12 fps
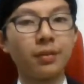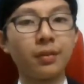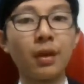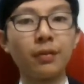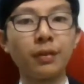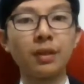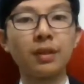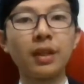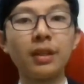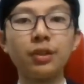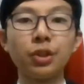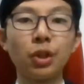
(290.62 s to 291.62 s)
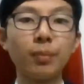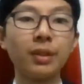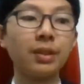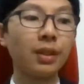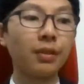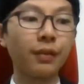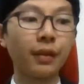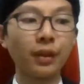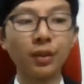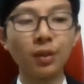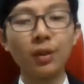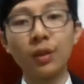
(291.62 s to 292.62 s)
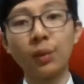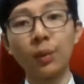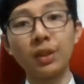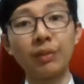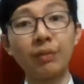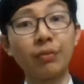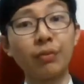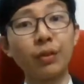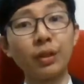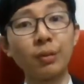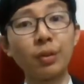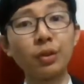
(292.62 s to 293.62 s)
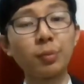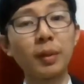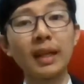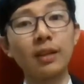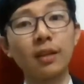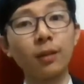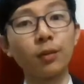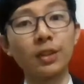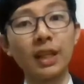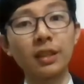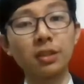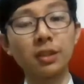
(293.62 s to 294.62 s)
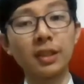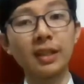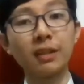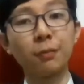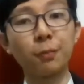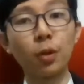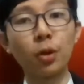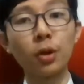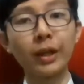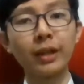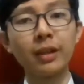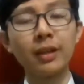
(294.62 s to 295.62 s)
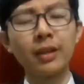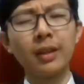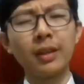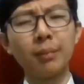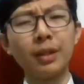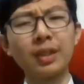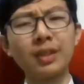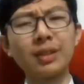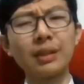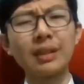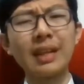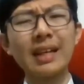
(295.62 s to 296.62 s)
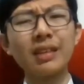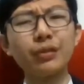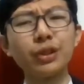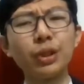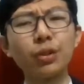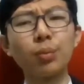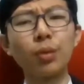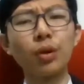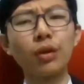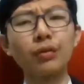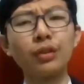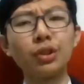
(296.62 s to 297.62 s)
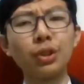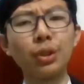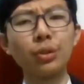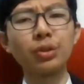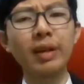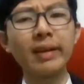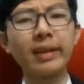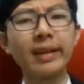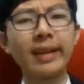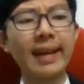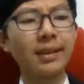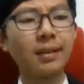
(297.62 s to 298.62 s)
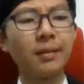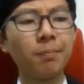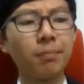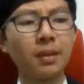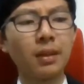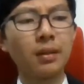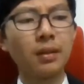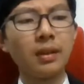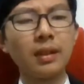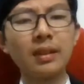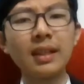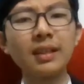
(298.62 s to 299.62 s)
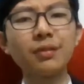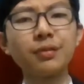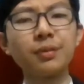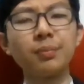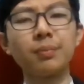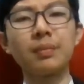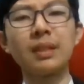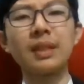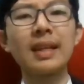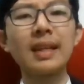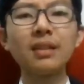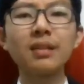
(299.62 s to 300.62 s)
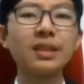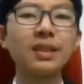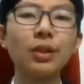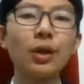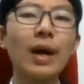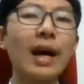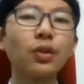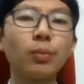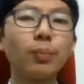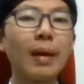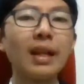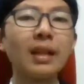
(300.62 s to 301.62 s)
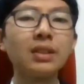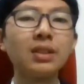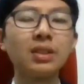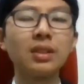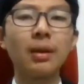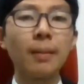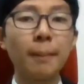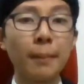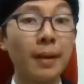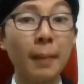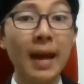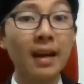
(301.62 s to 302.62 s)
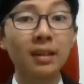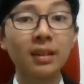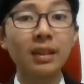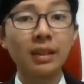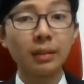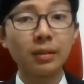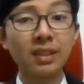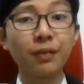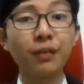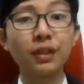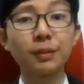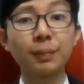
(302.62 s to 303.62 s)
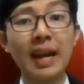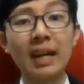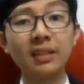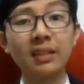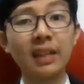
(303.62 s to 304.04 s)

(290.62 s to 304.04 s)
of the great showman Ziegfeld, which for the most part I thought was actually kind of boring because it kind of showed more of the shows rather than it kind of it kind of doesn't know how to balance the back Ziegfeld's background